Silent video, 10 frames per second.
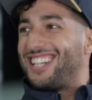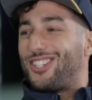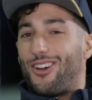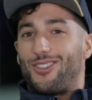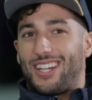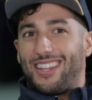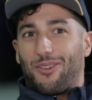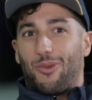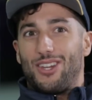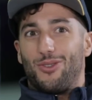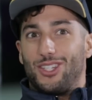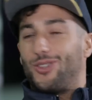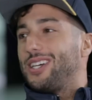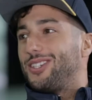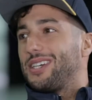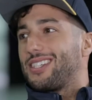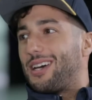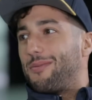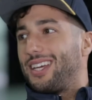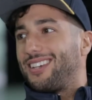It shows, I think, when you enjoy doing
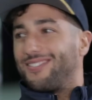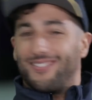something,